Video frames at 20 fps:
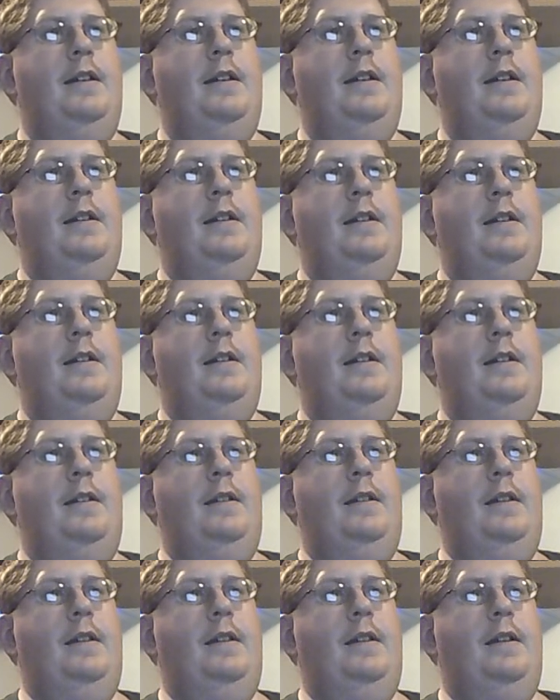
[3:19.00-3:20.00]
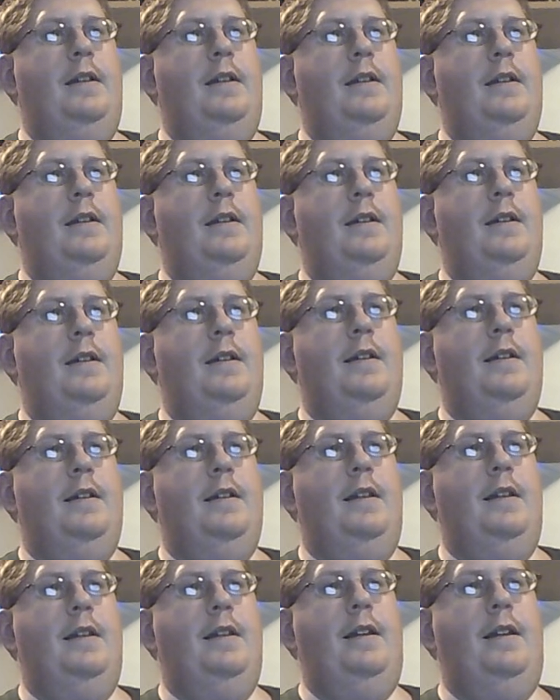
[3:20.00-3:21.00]
and look at there.
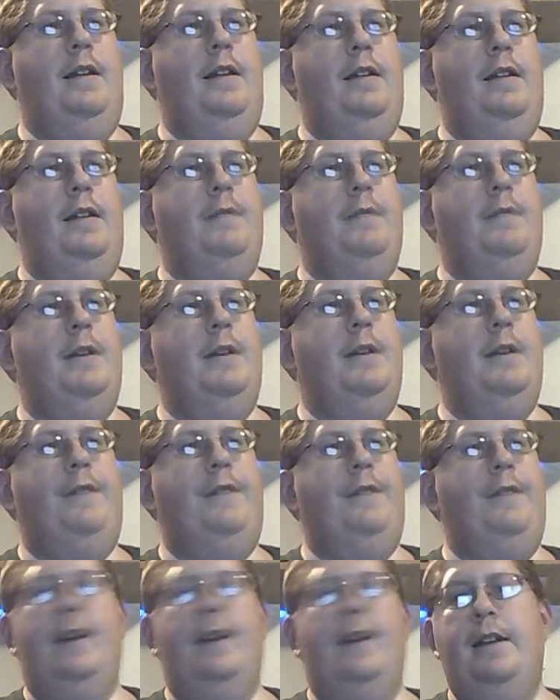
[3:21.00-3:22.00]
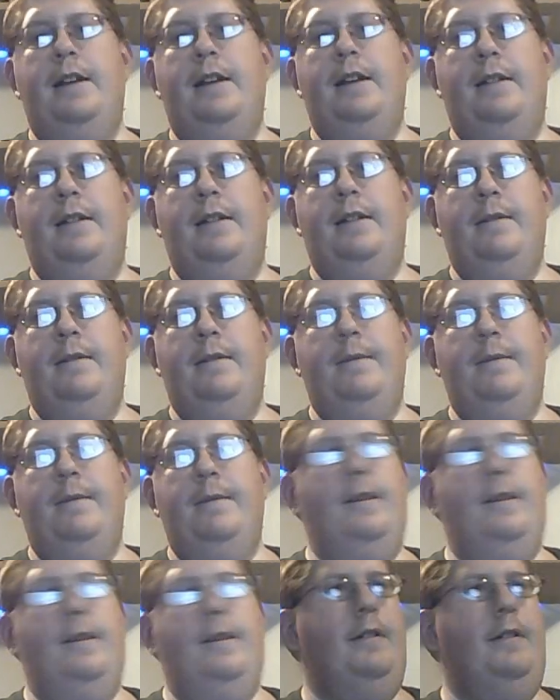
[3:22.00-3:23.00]
That is Y S Flight,
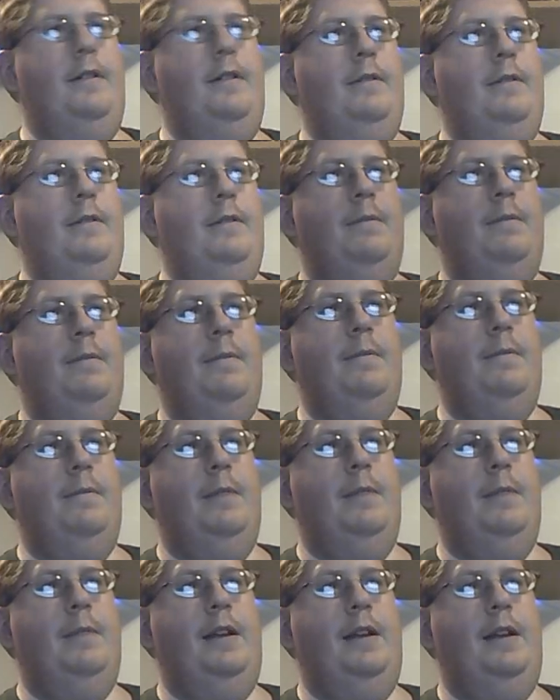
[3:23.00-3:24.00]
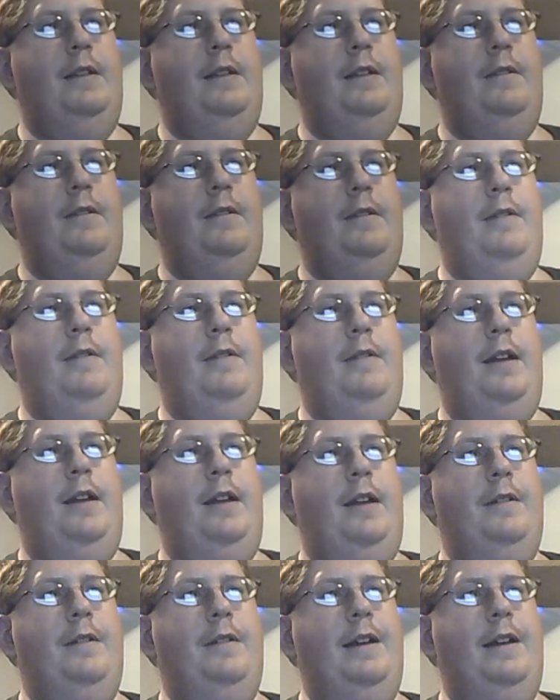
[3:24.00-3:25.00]
all ready to add your
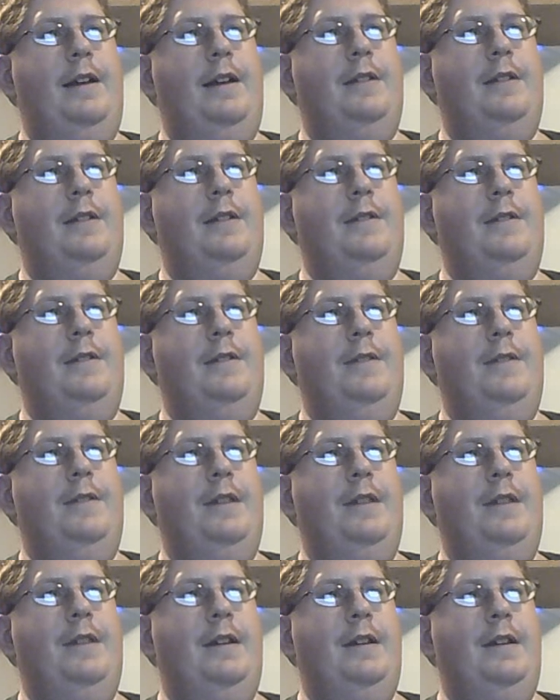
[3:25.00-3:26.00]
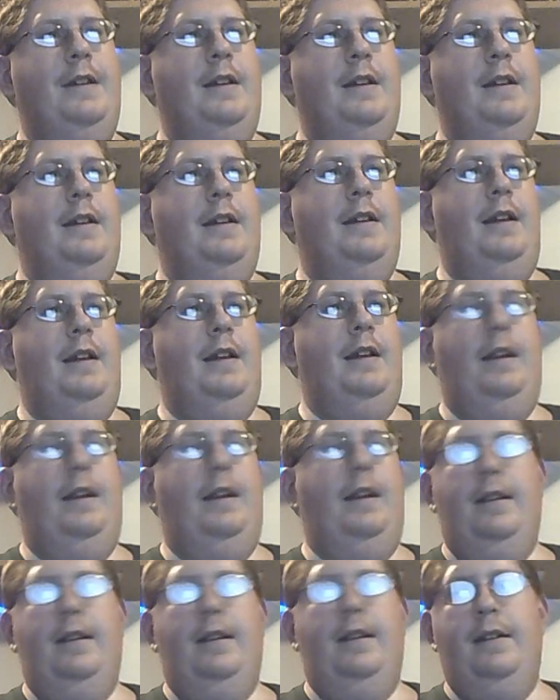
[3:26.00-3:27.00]
add-ons and
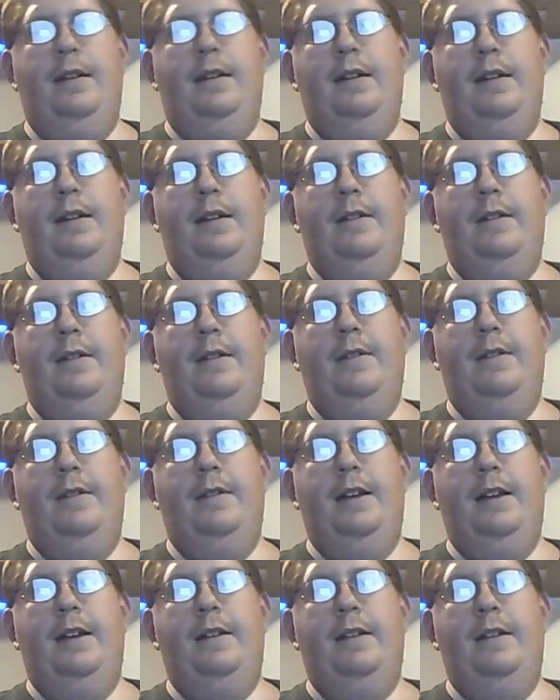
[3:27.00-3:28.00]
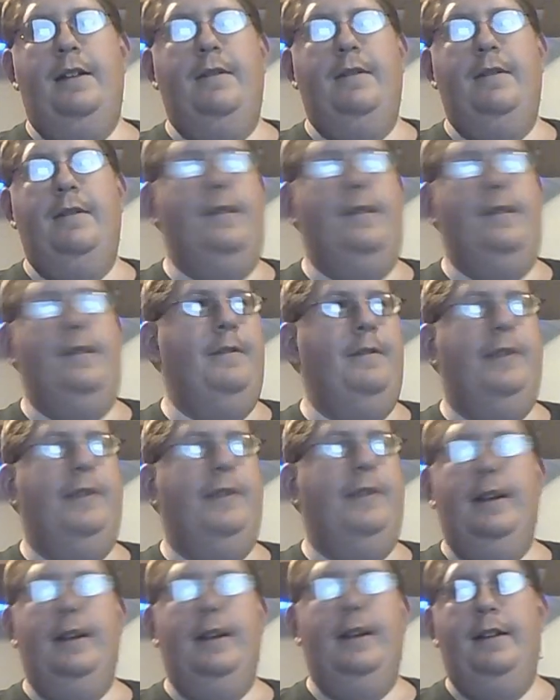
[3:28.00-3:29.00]
uh, get online on servers like
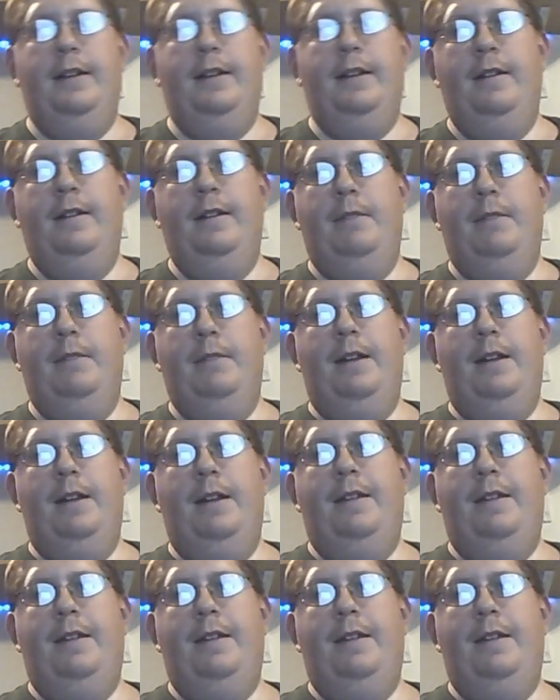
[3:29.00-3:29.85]
uh, the Y S